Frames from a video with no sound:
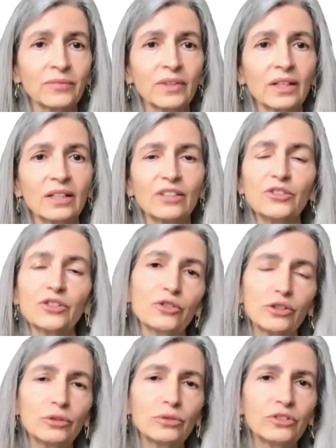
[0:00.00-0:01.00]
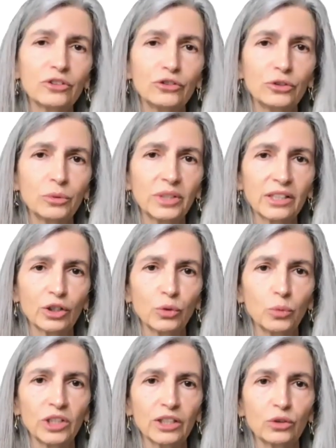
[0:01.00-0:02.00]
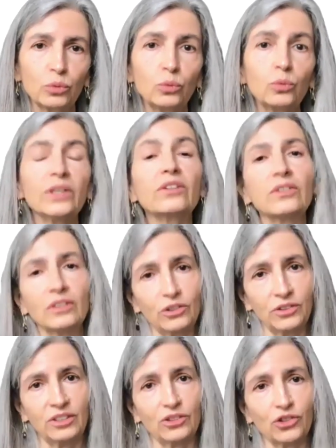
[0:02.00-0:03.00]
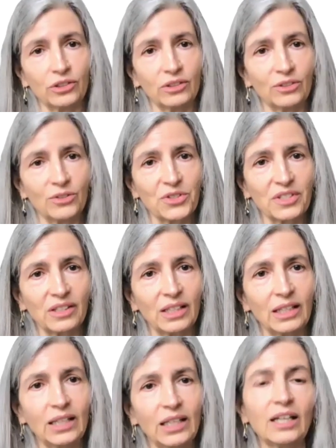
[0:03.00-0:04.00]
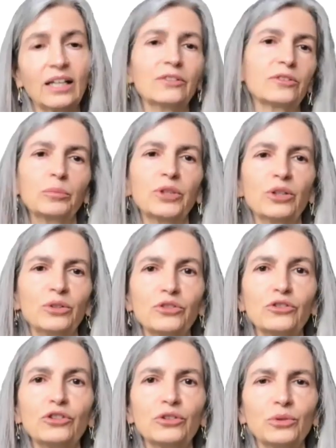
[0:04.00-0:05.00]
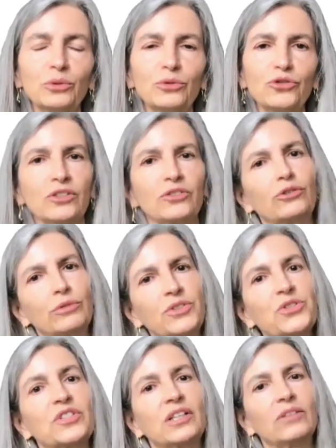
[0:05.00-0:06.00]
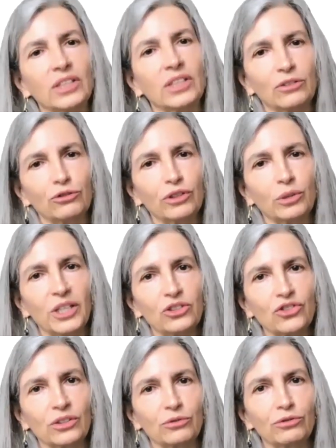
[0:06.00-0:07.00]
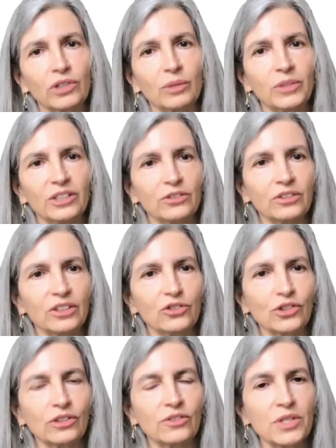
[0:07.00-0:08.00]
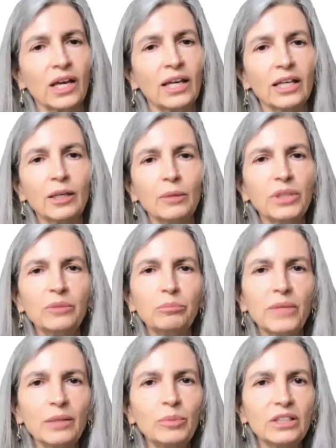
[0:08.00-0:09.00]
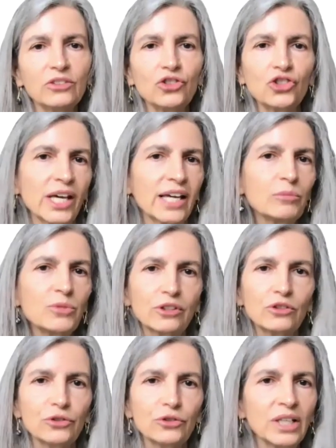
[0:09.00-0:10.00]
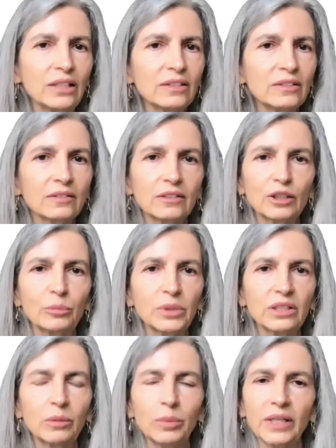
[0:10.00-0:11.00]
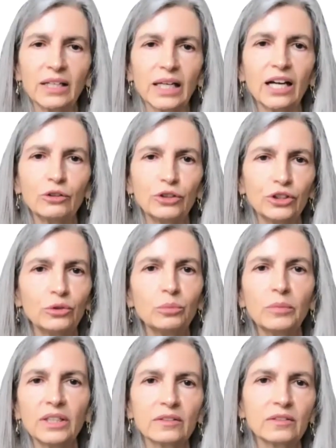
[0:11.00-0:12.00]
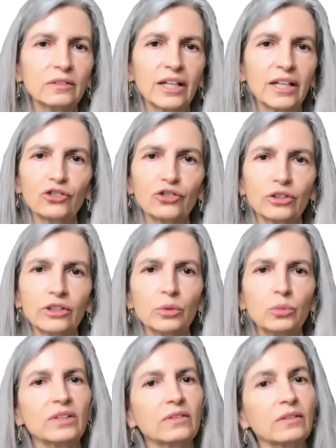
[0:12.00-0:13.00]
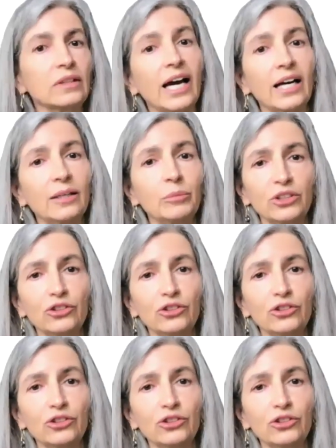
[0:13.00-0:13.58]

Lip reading: And so students are doing their work with their teachers, as opposed to just receiving information from their teachers. But maybe, James, could you tell us a little bit about how you mix lecture with lab in your